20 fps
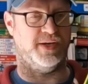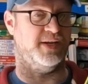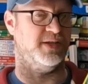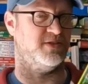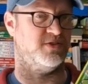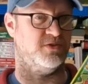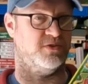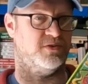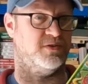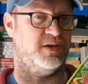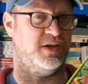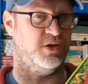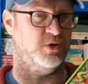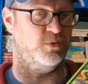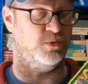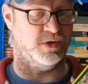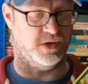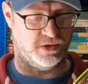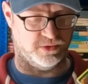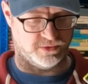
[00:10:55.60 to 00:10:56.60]
it took a little
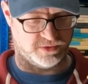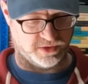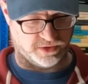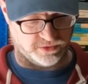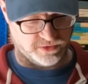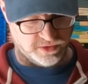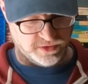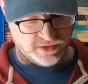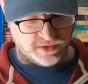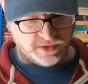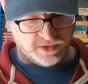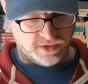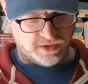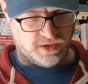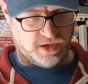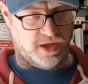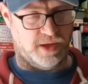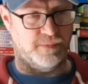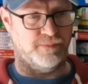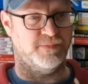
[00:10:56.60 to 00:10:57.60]
while. So
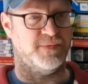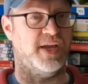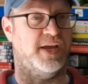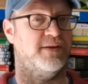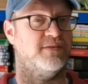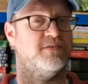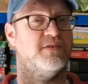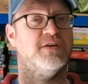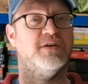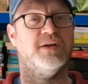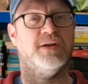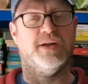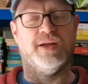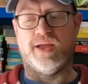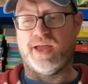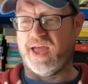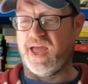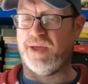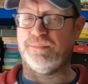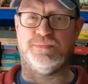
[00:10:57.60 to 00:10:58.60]
yeah,
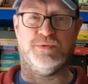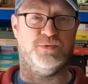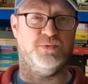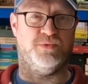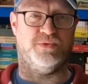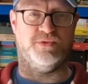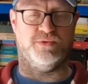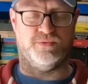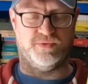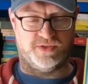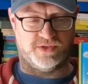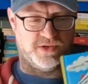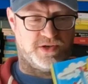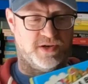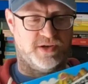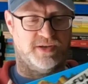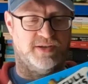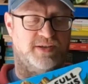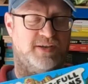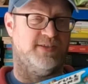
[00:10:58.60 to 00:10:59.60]
happy with the
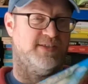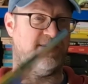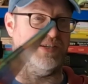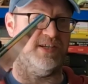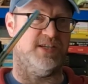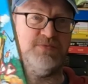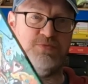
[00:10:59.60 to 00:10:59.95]
return, and it's only a